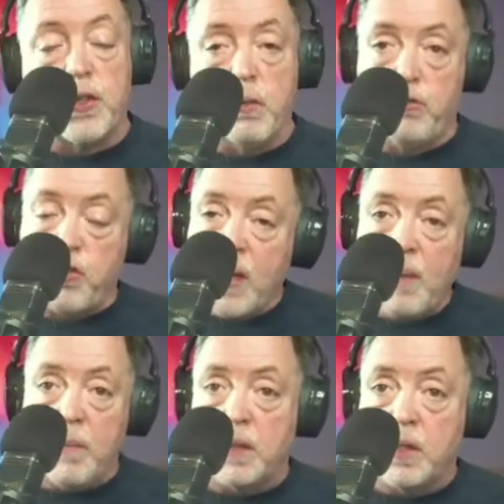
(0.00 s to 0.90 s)

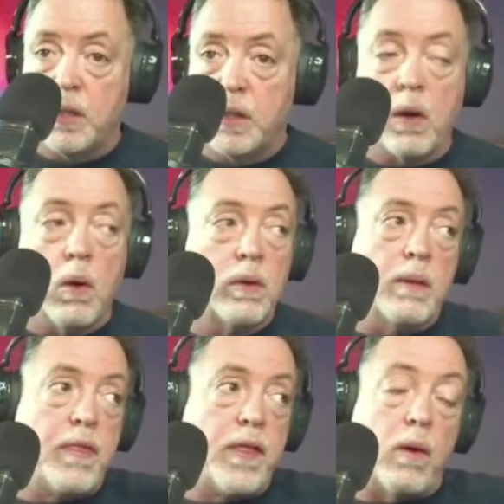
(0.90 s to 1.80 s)
treatments, they called
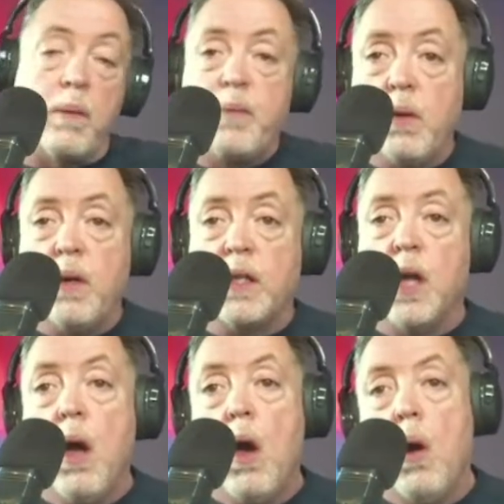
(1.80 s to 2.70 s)
them therapeutics,
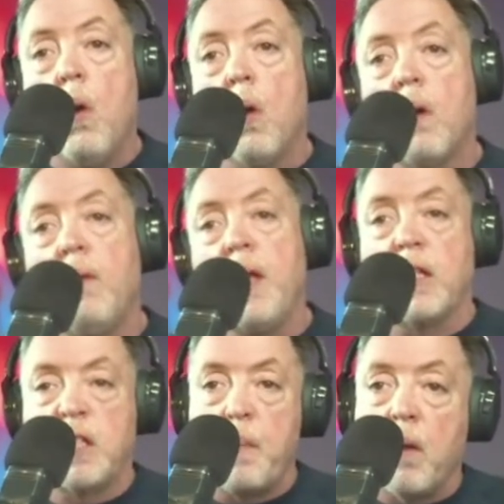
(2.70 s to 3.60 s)
or the
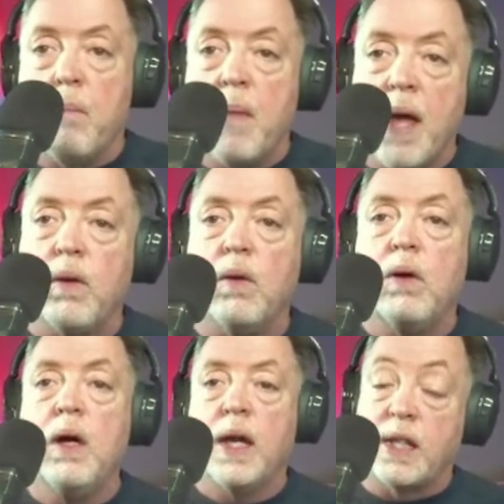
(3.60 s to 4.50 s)

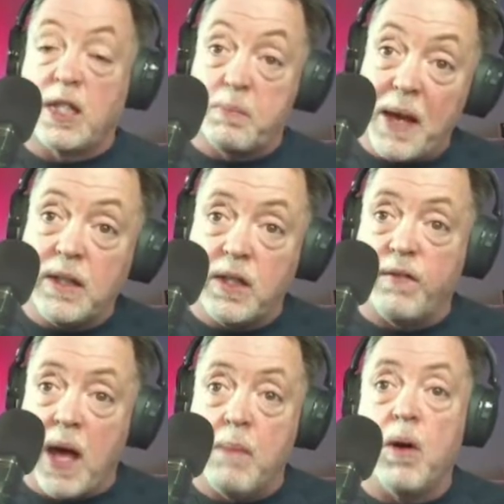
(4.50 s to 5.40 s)
experimental, expensive
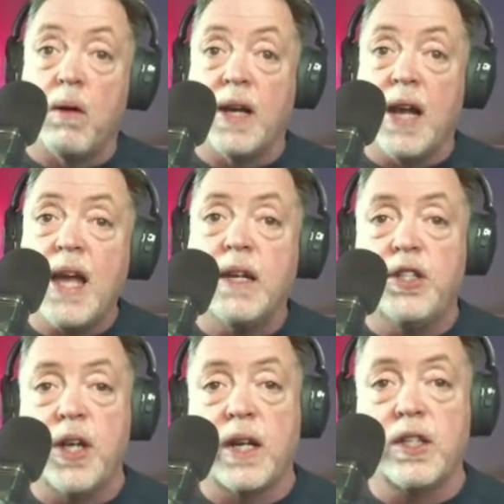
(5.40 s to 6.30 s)
mRNA
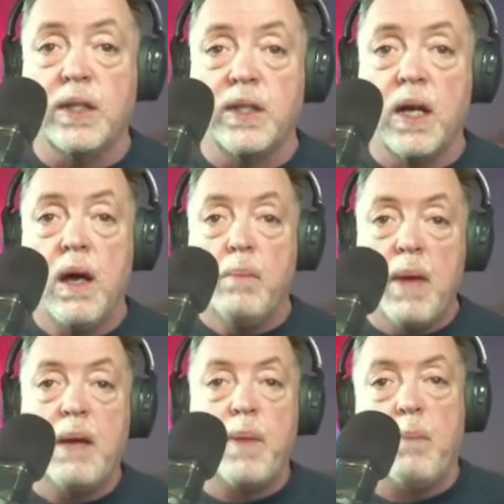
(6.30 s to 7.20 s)
injections
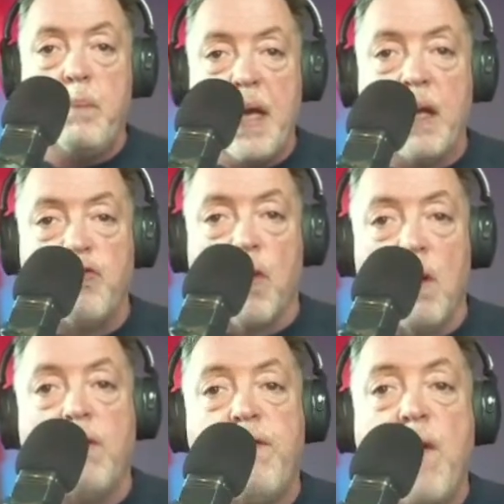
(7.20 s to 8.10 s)
made by big
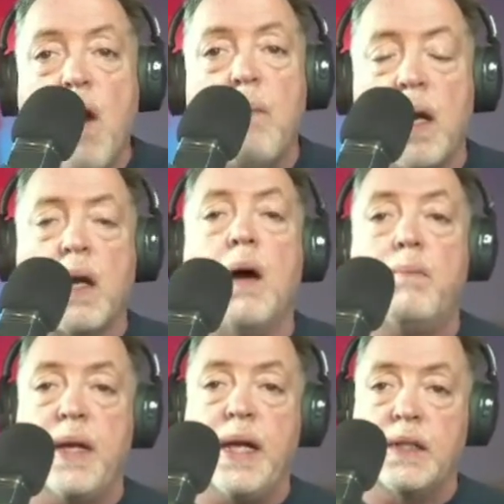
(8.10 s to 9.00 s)
drug pharma
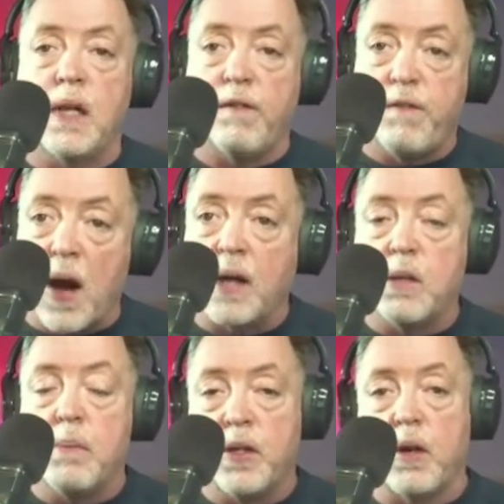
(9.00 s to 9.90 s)
companies like
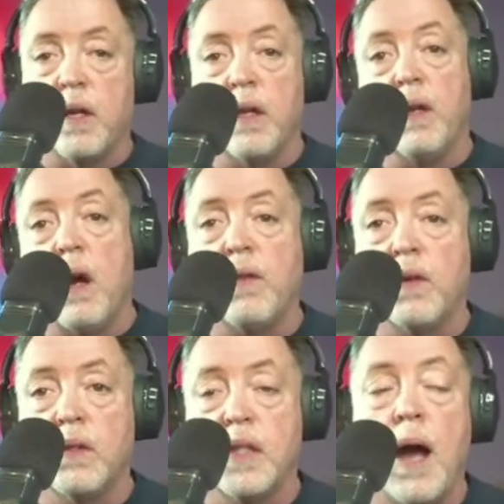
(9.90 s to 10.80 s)
Pfizer, Moderna, and
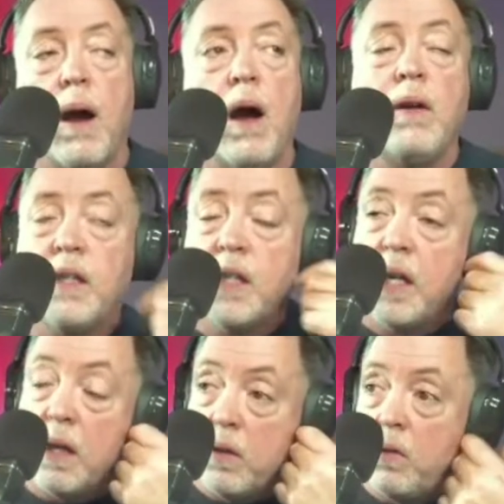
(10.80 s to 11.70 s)
others. Now, I'm going to tell
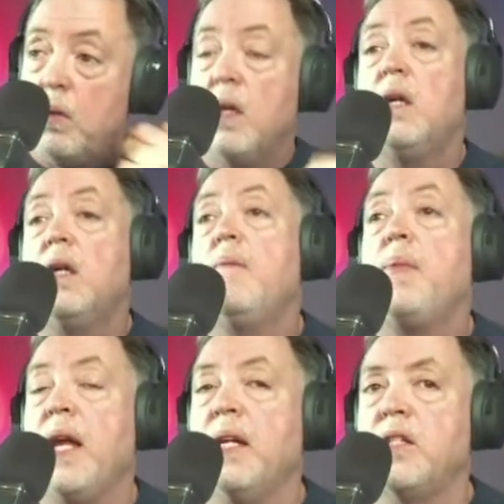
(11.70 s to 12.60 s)
you a little
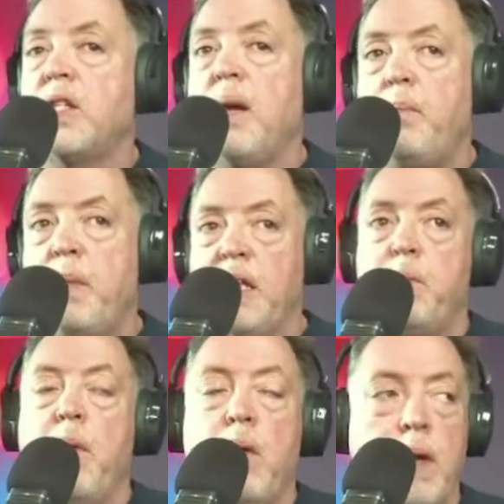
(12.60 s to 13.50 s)
inside
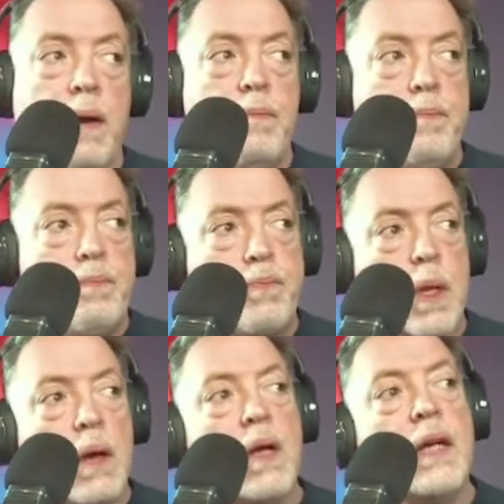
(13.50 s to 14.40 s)
baseball here.
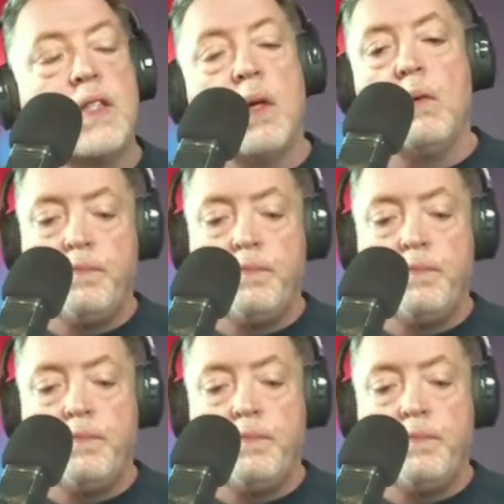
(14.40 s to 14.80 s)
Okay, so